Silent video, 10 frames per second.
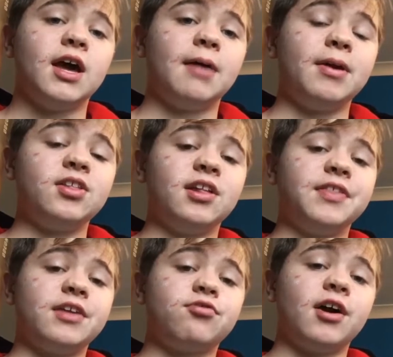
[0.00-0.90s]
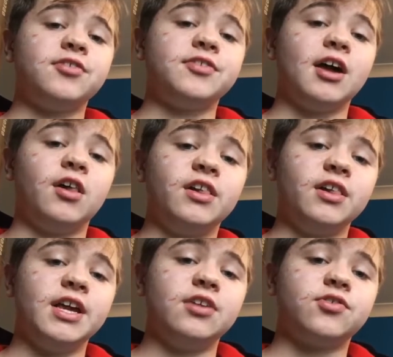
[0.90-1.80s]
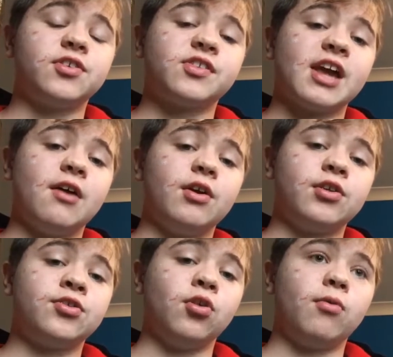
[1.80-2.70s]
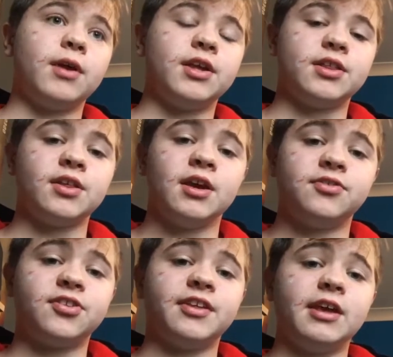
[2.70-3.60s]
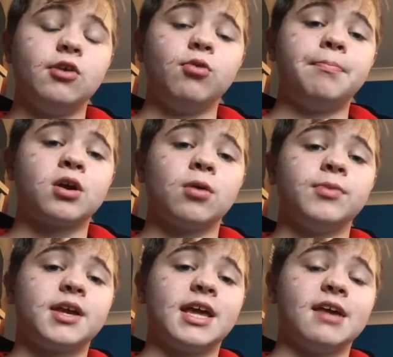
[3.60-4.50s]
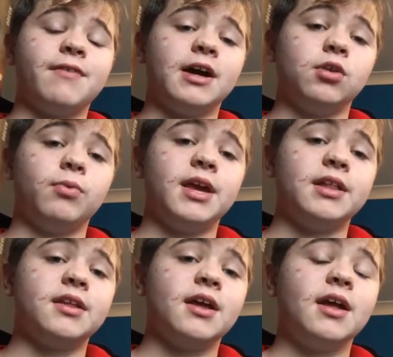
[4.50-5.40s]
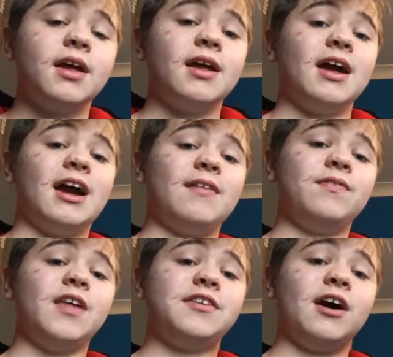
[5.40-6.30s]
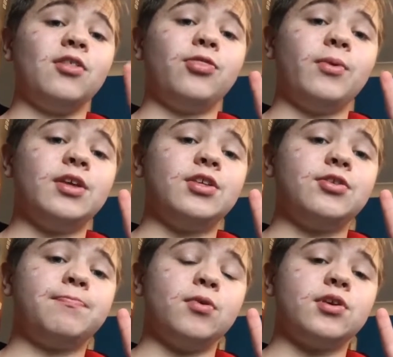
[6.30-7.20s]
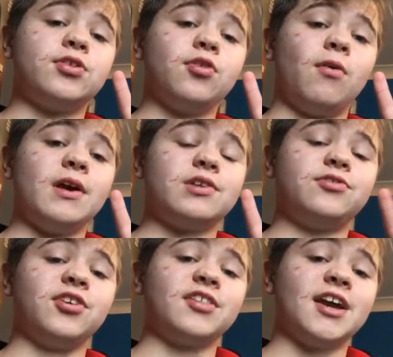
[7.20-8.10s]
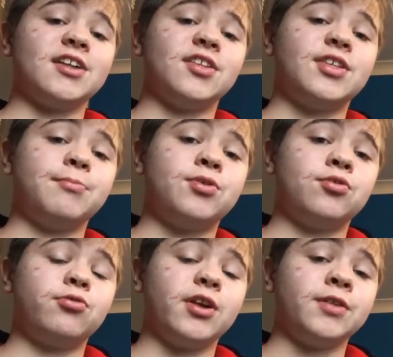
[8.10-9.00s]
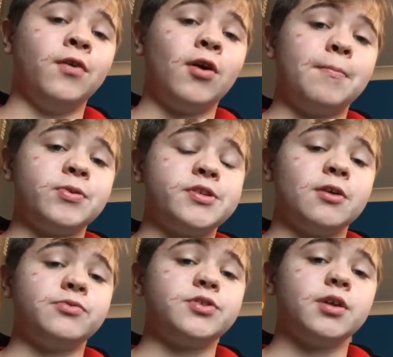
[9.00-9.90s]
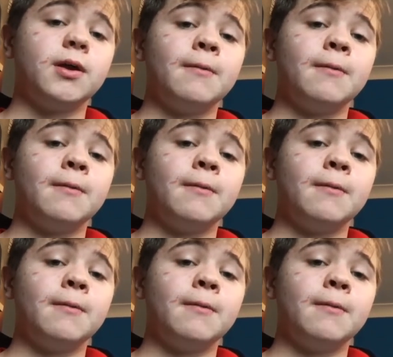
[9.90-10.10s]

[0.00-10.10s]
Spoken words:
And basically, they try to tell each scary stories to see who would become the king of Halloween. And they tell 3 spooky stories, just like in the Simpsons Treehouse of Horror episodes.